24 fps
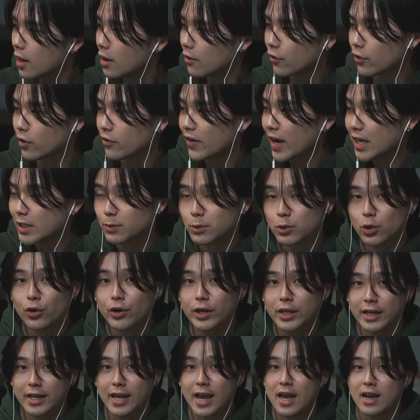For the vast
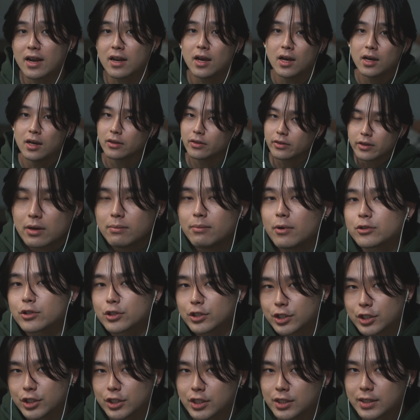majority, again, they're
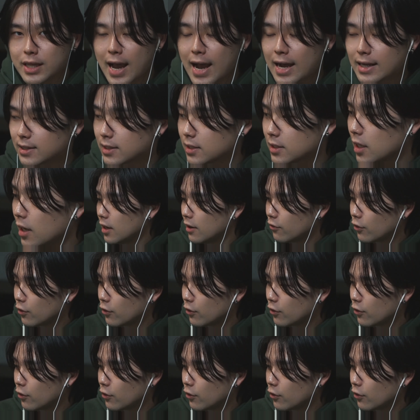mostly just stats.